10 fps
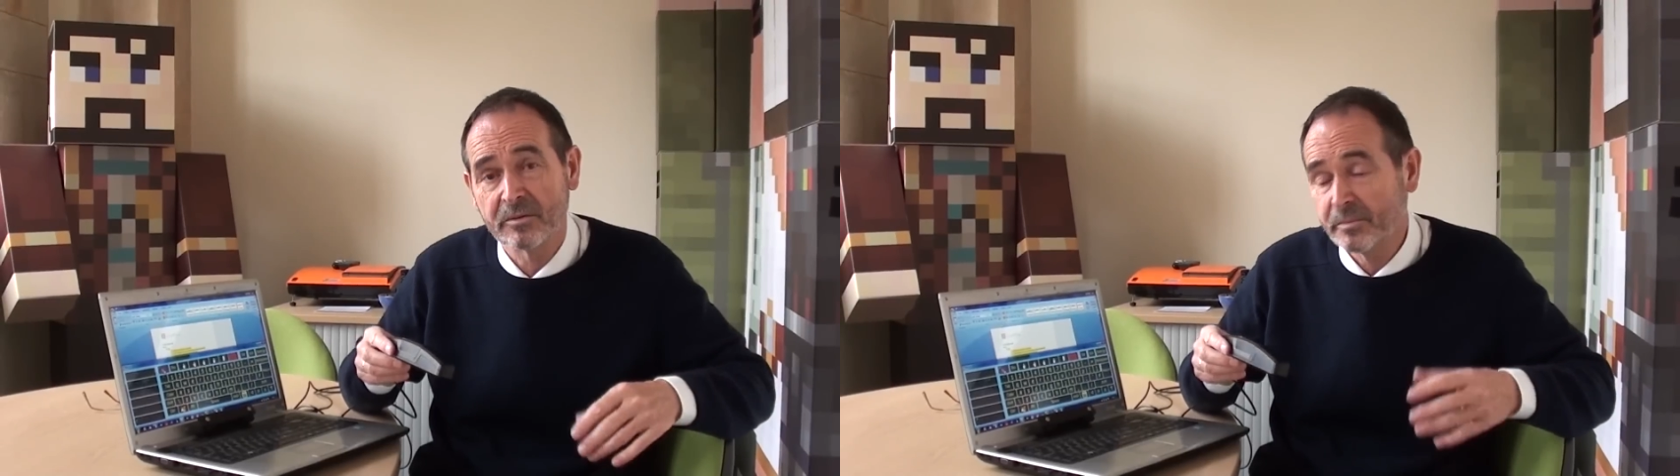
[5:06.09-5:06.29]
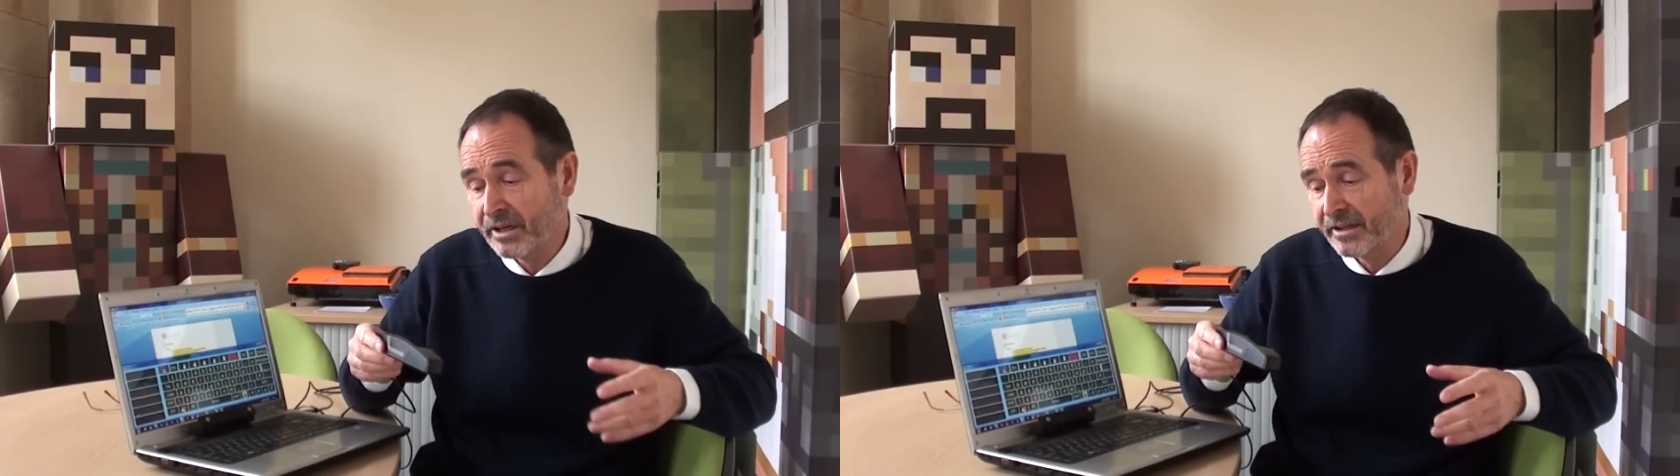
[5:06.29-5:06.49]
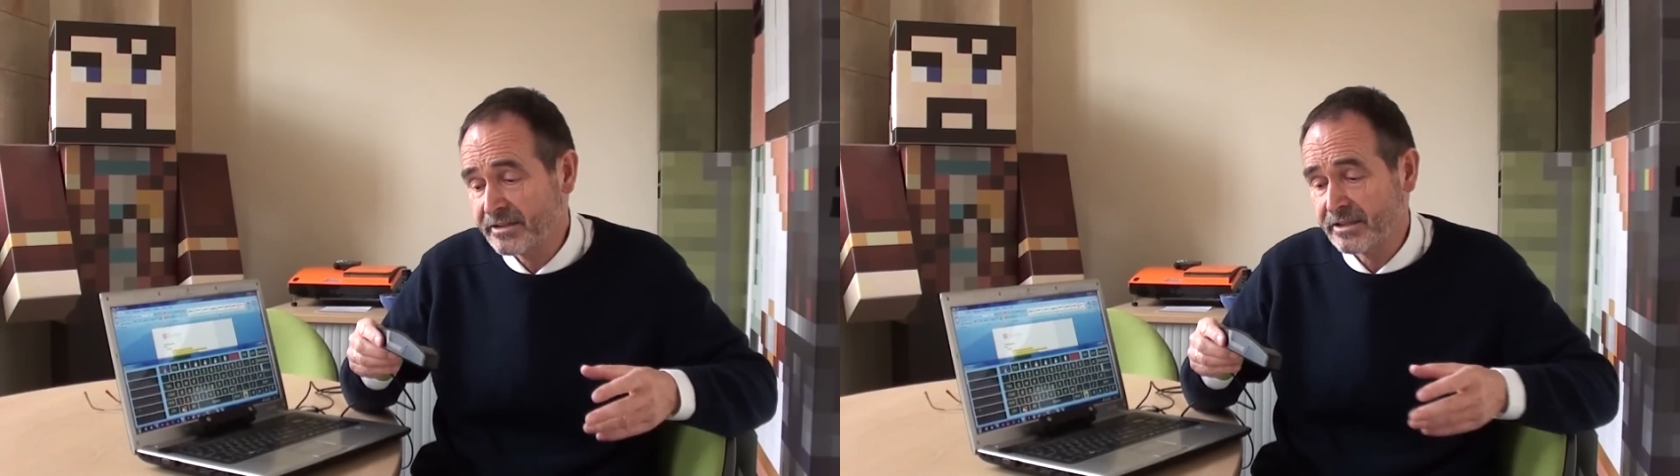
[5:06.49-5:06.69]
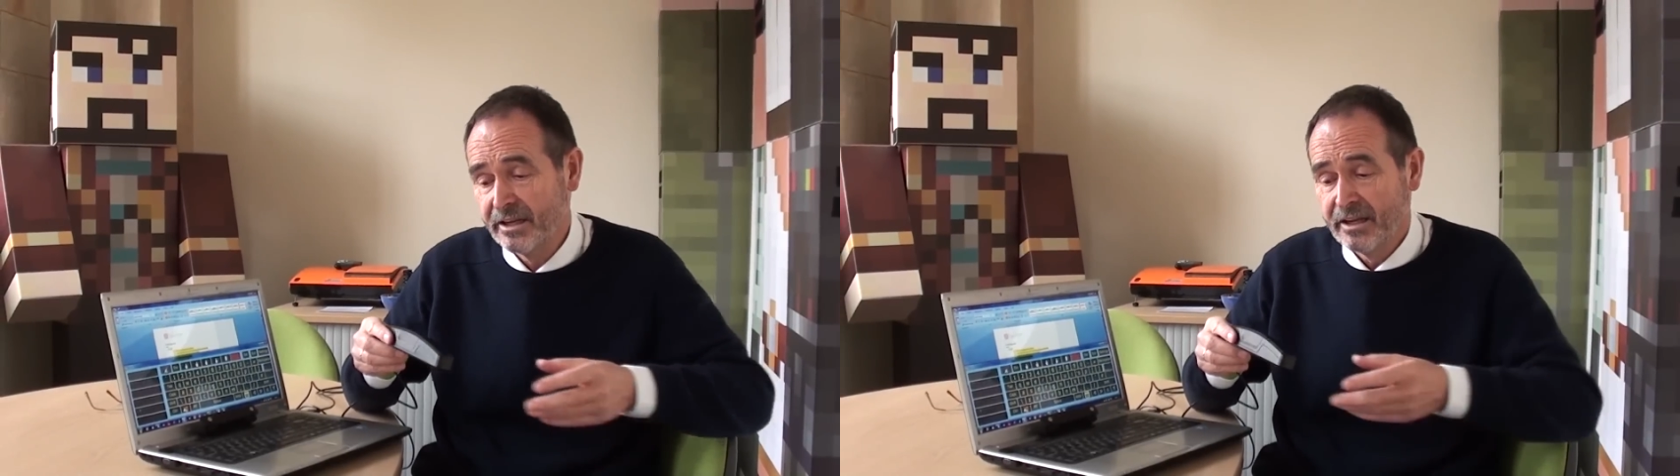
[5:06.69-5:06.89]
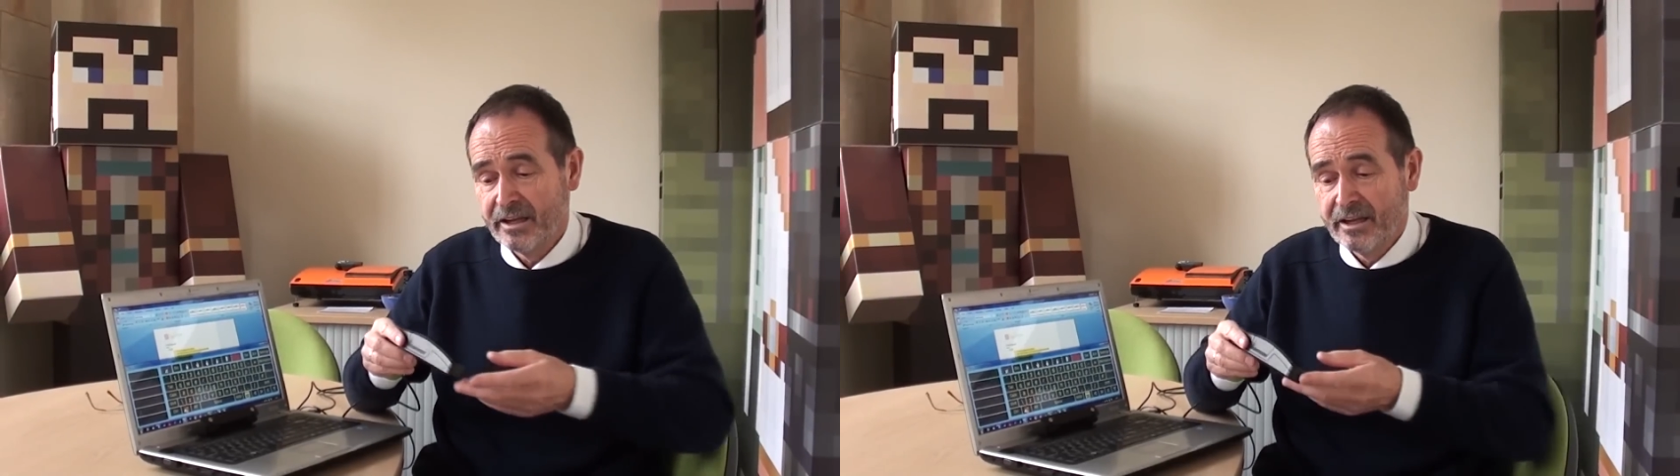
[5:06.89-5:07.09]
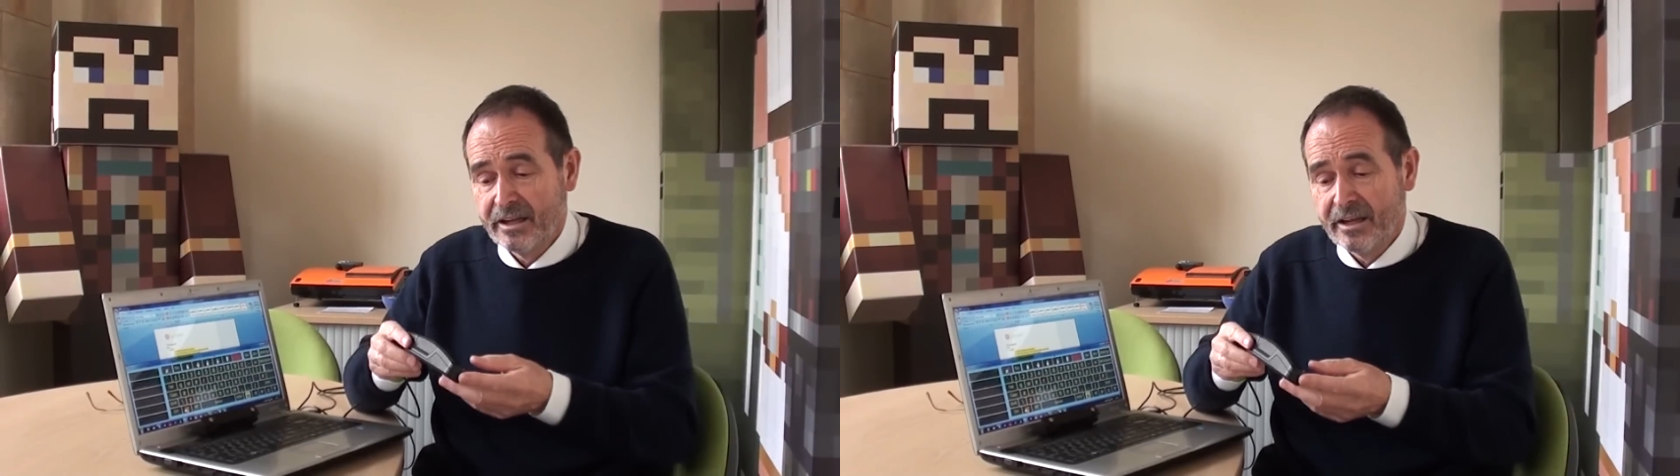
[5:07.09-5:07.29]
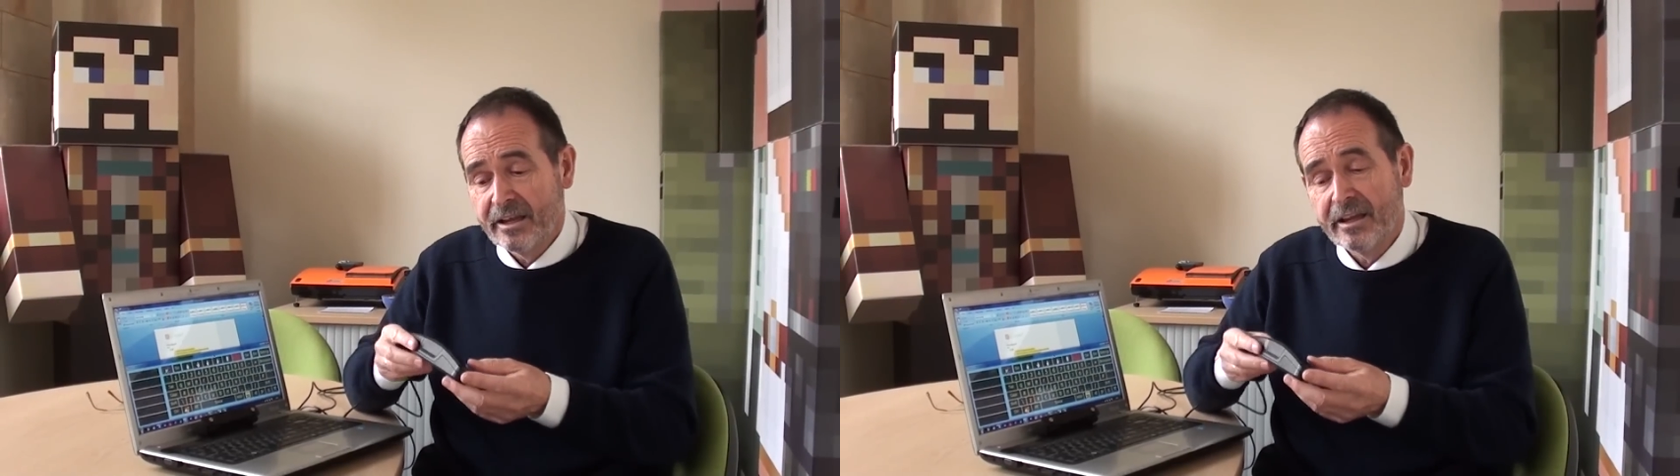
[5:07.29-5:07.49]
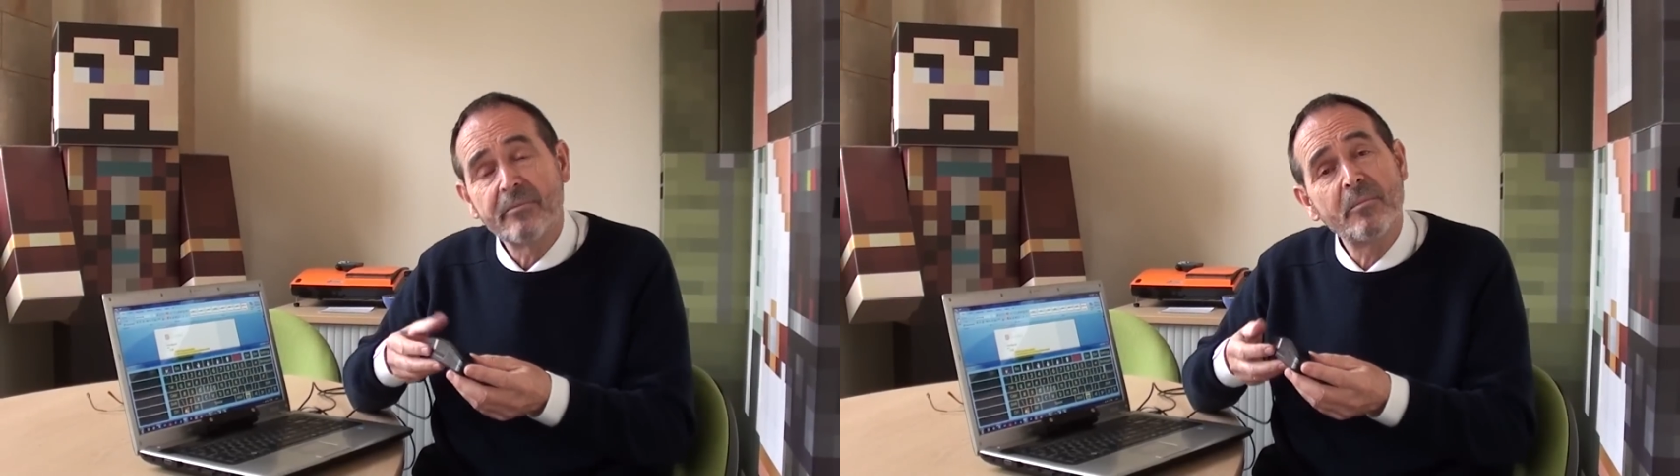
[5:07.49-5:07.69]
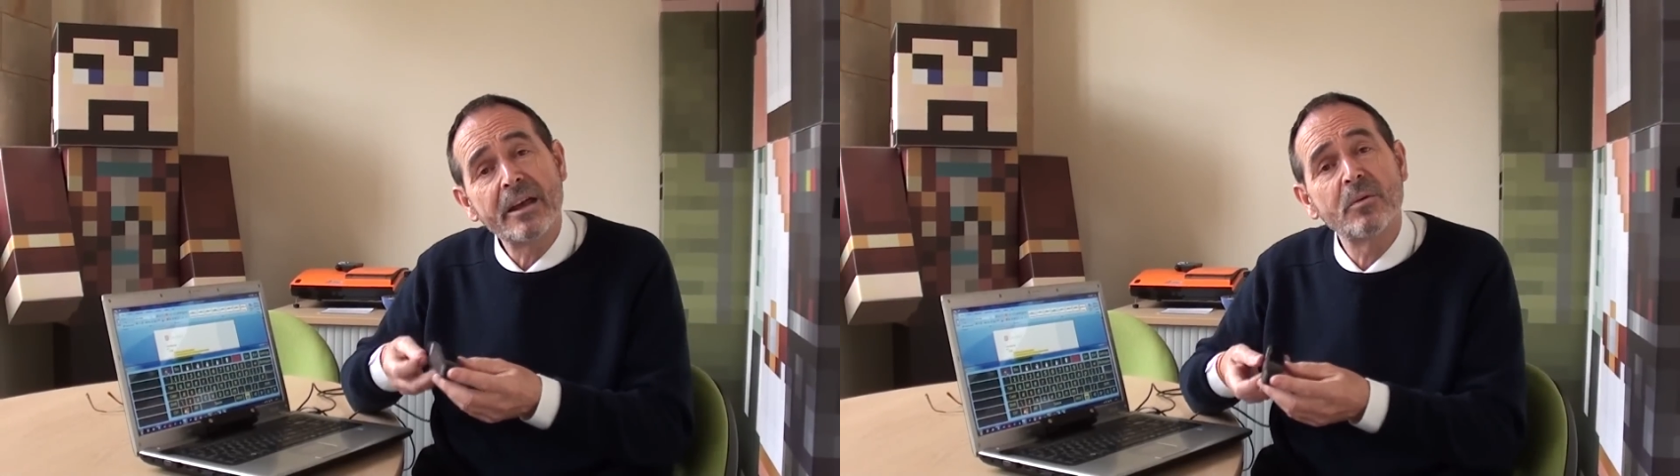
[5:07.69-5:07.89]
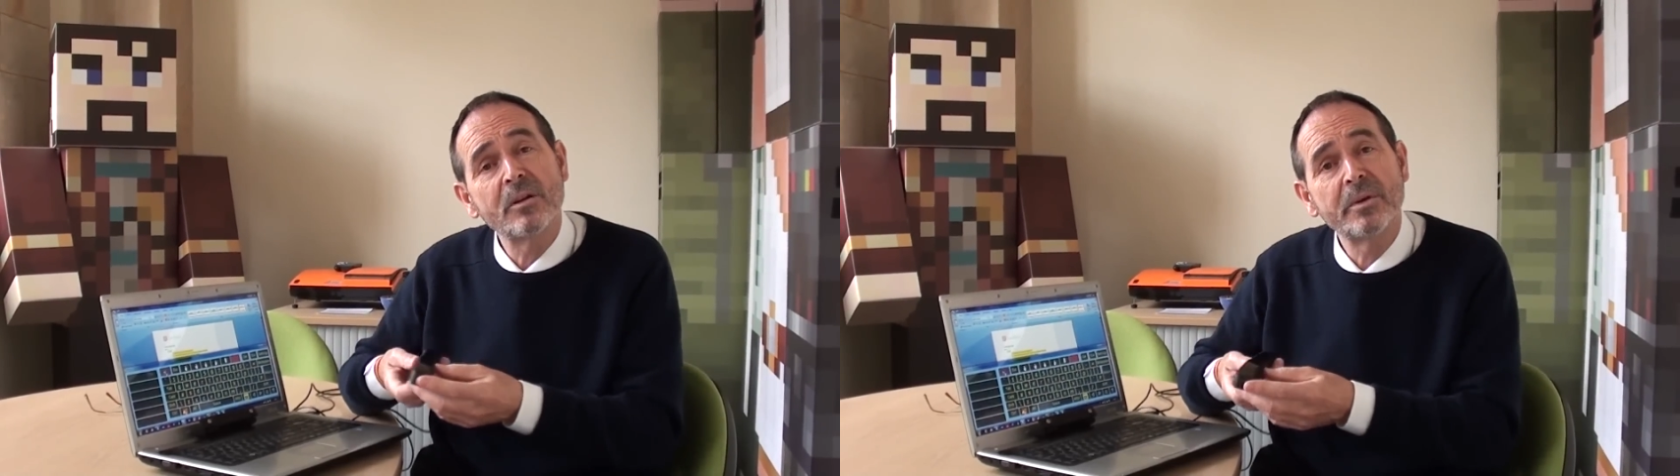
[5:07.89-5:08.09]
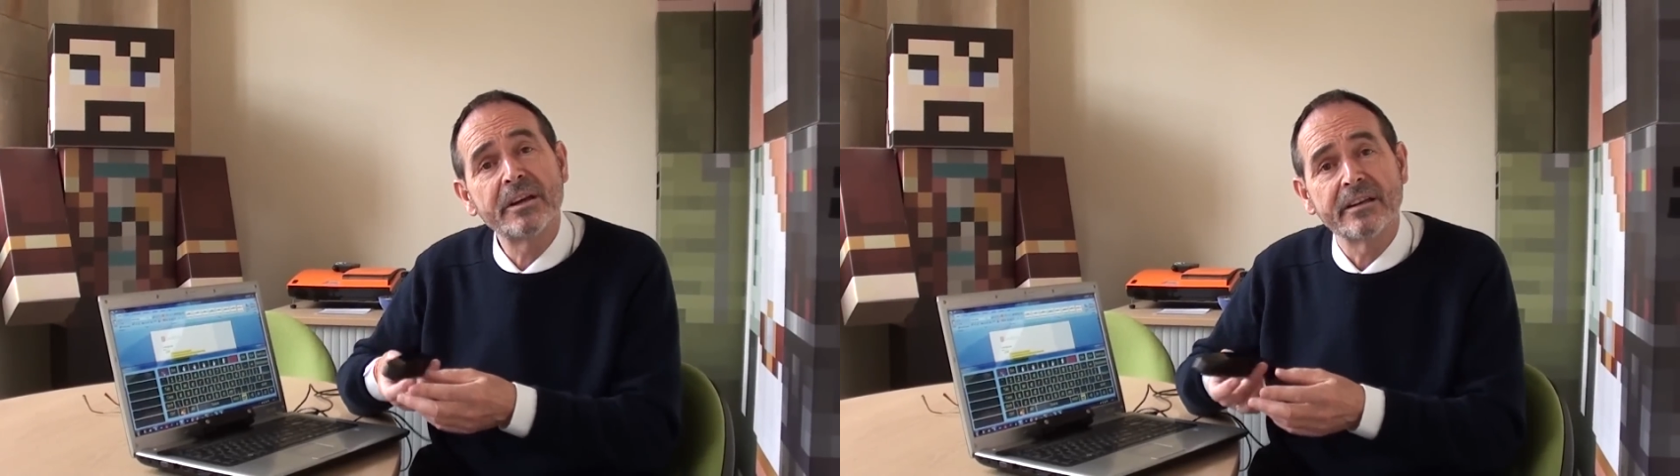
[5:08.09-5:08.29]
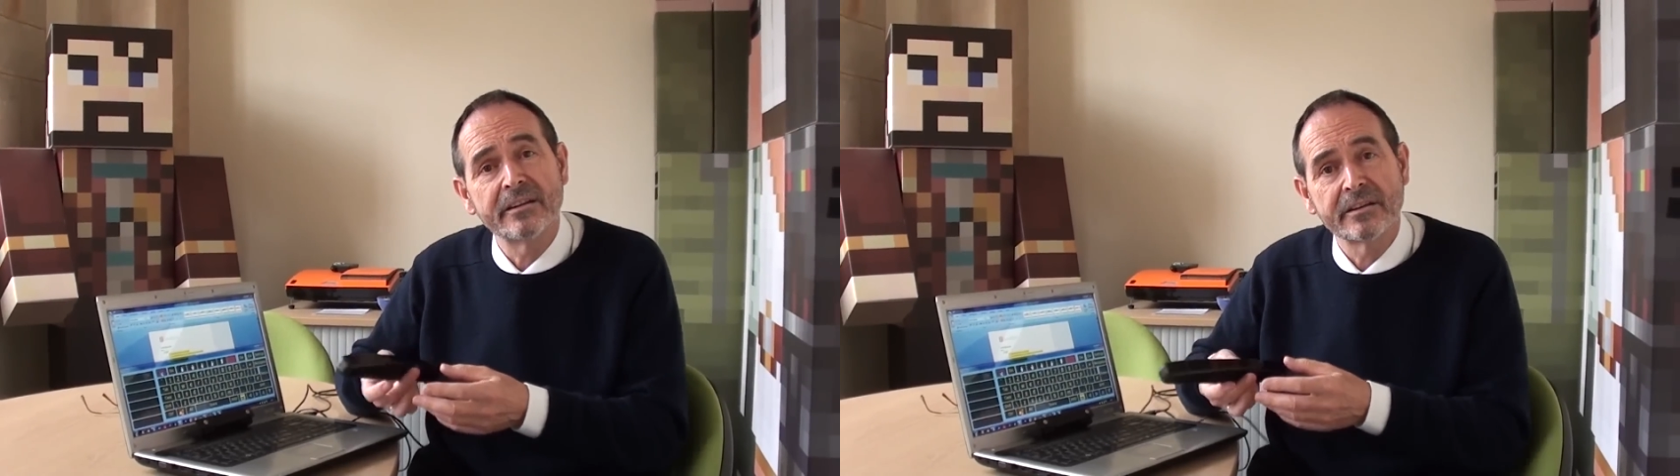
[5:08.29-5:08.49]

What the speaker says: But it may well be